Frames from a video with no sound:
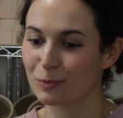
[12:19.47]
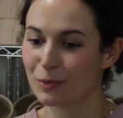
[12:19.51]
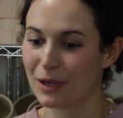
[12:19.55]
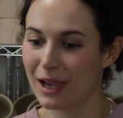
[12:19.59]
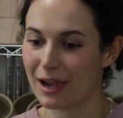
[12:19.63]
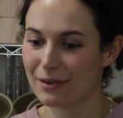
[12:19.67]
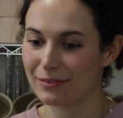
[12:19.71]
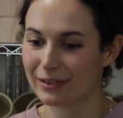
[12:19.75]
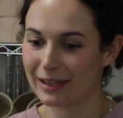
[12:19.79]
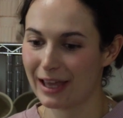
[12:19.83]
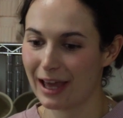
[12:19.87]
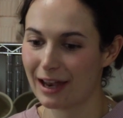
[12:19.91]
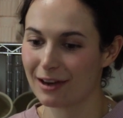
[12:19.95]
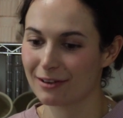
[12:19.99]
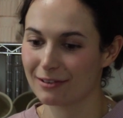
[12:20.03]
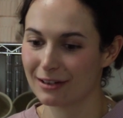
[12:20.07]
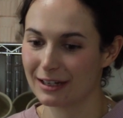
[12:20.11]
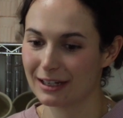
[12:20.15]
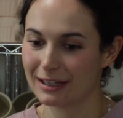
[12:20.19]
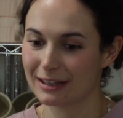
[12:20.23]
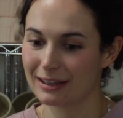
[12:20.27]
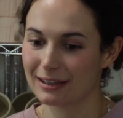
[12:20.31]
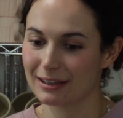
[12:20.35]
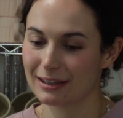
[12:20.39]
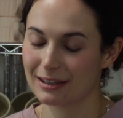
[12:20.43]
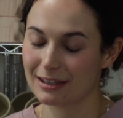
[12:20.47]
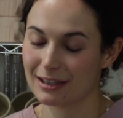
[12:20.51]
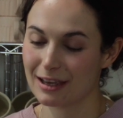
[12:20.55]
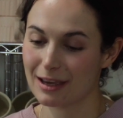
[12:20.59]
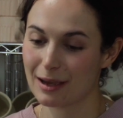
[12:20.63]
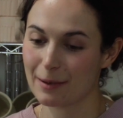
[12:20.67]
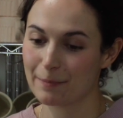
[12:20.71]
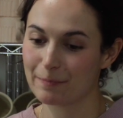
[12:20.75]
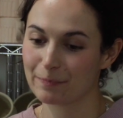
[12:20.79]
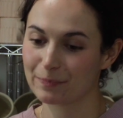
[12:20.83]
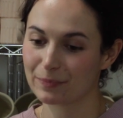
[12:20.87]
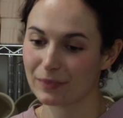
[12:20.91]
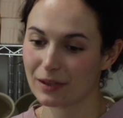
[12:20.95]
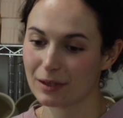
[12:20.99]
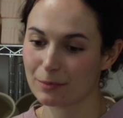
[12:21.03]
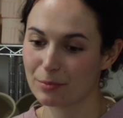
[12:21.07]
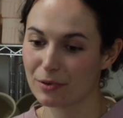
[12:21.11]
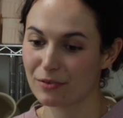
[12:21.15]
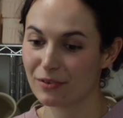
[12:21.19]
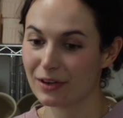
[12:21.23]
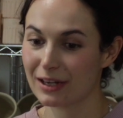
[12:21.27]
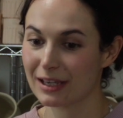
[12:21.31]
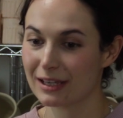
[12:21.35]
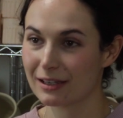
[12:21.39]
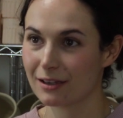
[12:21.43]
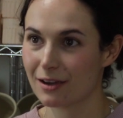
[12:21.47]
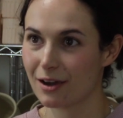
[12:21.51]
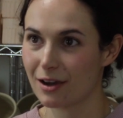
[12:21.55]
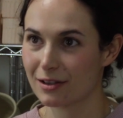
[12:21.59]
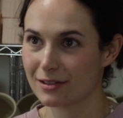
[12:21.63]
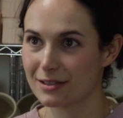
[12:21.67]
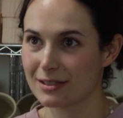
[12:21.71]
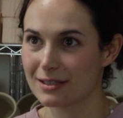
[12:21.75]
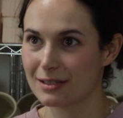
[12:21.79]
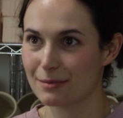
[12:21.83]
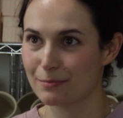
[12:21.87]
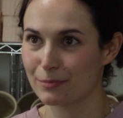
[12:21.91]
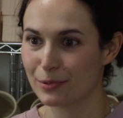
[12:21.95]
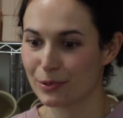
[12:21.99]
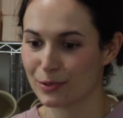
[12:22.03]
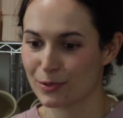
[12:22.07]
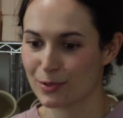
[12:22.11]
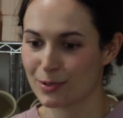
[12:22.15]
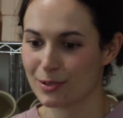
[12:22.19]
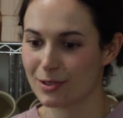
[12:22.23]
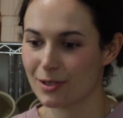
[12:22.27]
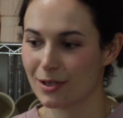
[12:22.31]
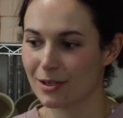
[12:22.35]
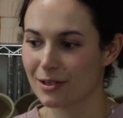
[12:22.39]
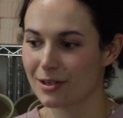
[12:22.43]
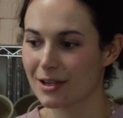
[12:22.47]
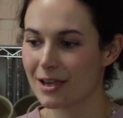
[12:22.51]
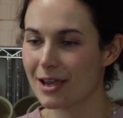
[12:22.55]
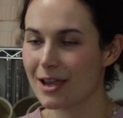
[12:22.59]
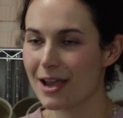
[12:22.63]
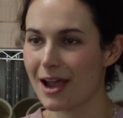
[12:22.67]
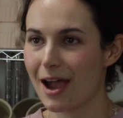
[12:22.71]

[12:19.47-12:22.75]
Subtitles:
We have a gallery in the Pavilion Gardens in Buxton,